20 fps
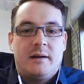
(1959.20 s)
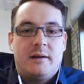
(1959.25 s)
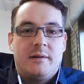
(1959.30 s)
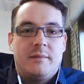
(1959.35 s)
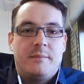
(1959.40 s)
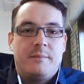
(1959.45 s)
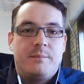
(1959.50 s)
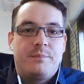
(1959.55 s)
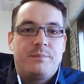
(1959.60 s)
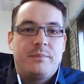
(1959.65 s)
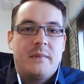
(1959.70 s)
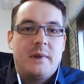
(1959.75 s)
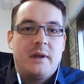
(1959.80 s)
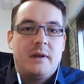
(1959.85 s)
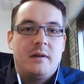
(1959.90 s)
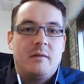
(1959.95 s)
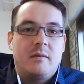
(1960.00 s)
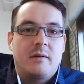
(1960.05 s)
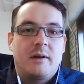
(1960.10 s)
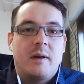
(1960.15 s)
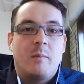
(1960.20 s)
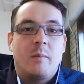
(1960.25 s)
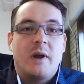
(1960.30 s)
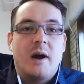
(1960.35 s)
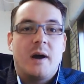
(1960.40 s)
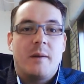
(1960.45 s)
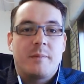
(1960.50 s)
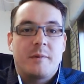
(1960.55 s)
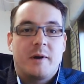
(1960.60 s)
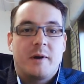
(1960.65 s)
um, you know, can
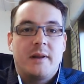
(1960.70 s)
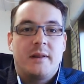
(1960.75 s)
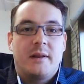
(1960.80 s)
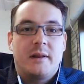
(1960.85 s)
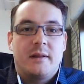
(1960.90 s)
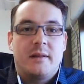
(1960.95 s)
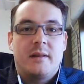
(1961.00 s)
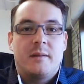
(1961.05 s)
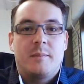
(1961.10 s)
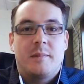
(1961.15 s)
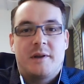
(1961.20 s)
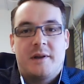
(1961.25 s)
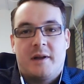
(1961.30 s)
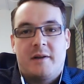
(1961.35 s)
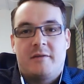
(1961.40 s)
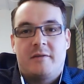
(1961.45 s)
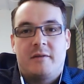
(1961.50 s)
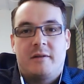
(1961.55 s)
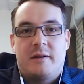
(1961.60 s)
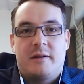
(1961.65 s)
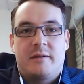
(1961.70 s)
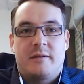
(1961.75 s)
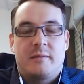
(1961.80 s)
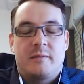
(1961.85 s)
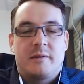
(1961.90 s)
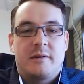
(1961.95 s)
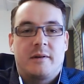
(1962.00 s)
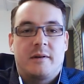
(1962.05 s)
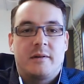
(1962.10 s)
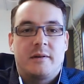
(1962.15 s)
we upgrade the, the potential as
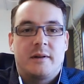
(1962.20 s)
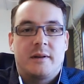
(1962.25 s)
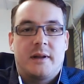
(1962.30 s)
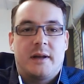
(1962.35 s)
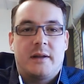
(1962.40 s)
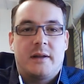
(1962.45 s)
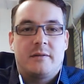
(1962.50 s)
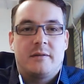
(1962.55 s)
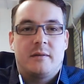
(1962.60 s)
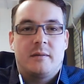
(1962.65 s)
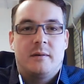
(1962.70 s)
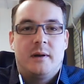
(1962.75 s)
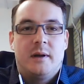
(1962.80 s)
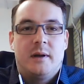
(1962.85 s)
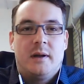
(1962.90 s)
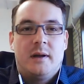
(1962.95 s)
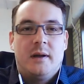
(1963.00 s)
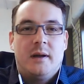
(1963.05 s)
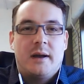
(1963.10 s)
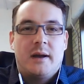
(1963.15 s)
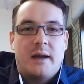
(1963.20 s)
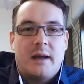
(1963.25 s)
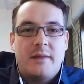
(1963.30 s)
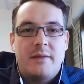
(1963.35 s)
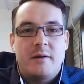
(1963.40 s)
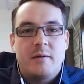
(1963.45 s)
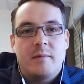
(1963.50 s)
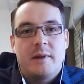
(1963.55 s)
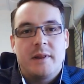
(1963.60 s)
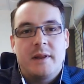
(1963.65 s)
a result of that? So,
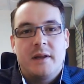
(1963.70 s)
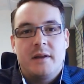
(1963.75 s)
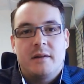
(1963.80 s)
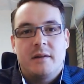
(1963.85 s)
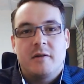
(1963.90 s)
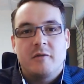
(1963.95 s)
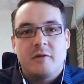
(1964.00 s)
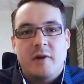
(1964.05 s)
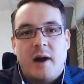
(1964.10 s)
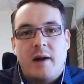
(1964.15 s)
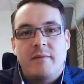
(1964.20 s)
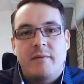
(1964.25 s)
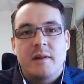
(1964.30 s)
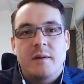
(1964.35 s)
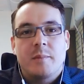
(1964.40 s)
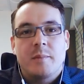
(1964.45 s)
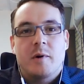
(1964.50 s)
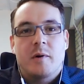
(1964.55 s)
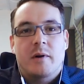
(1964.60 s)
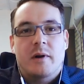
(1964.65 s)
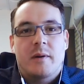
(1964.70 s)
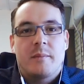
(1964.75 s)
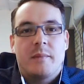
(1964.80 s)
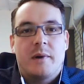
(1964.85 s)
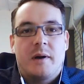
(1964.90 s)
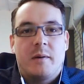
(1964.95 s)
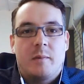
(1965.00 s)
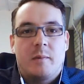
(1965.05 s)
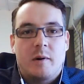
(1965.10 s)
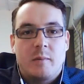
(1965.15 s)
again, they're really they're driving the
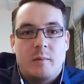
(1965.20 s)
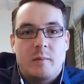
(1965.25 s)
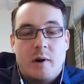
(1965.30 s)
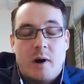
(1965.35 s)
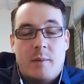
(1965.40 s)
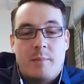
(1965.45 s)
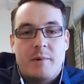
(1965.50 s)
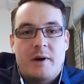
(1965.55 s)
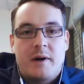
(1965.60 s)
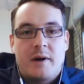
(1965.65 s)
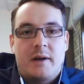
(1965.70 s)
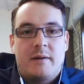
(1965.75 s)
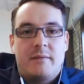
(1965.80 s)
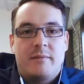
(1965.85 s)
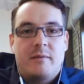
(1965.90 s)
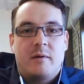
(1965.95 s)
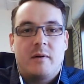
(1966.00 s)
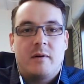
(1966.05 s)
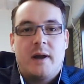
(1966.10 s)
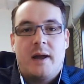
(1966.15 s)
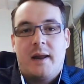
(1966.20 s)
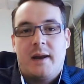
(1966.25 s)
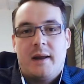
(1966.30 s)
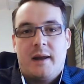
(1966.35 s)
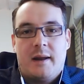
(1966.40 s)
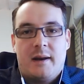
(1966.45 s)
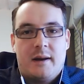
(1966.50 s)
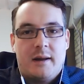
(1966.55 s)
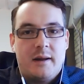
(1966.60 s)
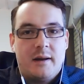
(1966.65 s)
program. Uh, we're, we're operating it for
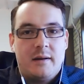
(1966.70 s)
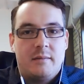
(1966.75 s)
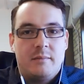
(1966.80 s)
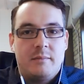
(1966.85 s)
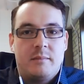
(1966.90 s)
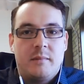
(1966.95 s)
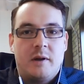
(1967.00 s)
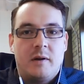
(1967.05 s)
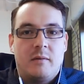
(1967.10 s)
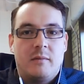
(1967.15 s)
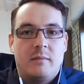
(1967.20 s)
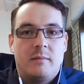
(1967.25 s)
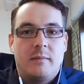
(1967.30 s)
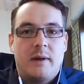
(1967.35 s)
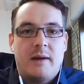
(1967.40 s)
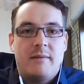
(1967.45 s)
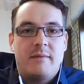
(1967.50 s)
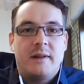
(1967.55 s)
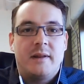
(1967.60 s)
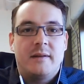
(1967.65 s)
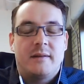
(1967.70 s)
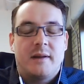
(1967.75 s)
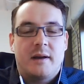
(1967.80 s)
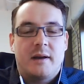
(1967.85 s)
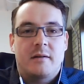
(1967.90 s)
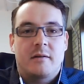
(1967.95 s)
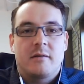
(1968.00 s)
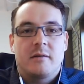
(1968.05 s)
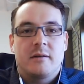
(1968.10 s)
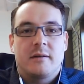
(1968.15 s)
and, and, and, you know, having these
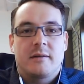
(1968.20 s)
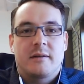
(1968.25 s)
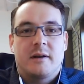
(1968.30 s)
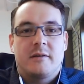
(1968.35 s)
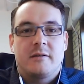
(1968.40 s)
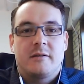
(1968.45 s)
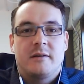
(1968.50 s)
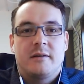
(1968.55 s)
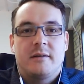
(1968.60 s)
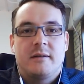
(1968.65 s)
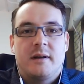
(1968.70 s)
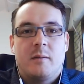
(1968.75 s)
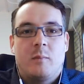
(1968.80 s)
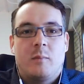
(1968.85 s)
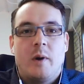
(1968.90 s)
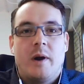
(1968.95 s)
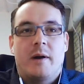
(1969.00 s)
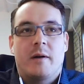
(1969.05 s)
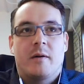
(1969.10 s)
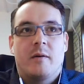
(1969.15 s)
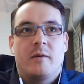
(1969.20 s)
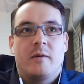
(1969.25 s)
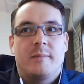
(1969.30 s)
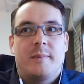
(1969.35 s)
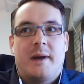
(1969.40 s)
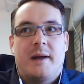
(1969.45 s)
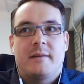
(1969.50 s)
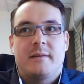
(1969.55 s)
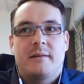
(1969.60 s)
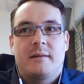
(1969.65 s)
technical discussions. Uh, where it
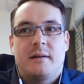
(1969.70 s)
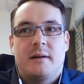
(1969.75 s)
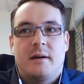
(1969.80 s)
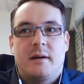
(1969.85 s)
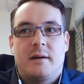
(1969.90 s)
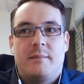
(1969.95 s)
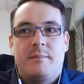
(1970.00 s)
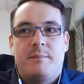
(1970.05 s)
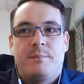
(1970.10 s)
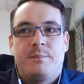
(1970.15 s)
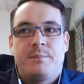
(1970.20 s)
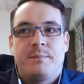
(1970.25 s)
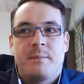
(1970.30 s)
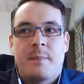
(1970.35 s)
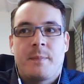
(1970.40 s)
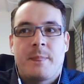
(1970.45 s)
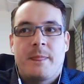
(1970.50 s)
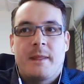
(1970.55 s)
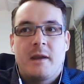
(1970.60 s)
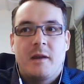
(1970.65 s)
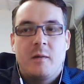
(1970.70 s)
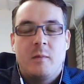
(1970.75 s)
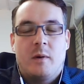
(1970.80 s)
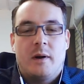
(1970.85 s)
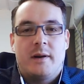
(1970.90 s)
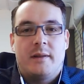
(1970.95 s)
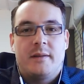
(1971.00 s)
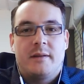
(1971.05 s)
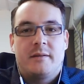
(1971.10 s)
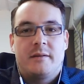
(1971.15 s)
goes past um, Q
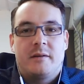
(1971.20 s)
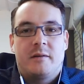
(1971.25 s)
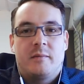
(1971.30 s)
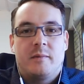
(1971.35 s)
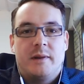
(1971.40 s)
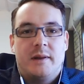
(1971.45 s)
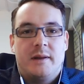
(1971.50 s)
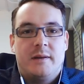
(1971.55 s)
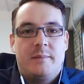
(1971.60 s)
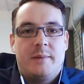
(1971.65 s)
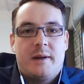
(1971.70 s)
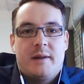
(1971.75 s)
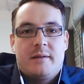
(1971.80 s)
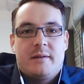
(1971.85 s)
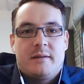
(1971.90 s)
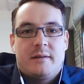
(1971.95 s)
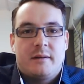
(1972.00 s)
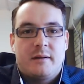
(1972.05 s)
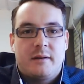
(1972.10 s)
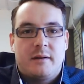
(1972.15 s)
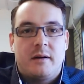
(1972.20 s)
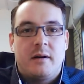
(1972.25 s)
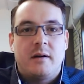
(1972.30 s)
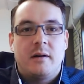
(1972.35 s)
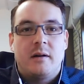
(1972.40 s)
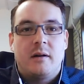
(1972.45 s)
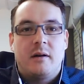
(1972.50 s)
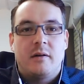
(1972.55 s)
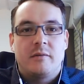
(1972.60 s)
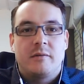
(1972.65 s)
one of this year really depends uh,
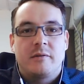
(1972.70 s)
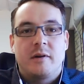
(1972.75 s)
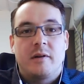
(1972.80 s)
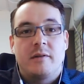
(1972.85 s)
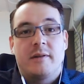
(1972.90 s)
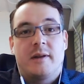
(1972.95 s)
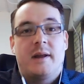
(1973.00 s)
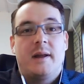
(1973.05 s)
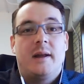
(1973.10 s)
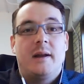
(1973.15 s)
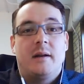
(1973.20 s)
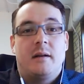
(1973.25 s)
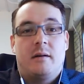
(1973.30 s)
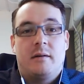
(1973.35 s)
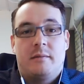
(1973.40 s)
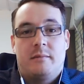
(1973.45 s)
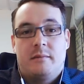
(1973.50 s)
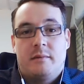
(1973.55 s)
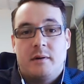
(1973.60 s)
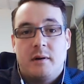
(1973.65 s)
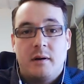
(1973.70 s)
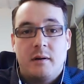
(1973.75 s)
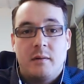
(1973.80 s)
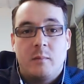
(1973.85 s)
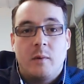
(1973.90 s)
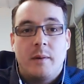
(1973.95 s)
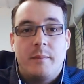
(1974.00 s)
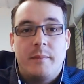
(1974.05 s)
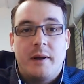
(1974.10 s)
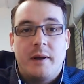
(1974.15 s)
on, on results and on
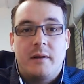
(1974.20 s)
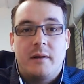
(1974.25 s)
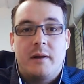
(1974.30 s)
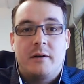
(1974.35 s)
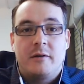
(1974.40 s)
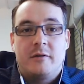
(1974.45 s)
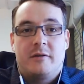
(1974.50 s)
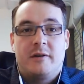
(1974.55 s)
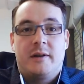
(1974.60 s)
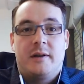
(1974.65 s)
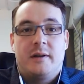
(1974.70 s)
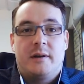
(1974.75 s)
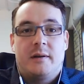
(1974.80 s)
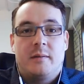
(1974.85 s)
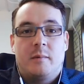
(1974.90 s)
on what Metal Energy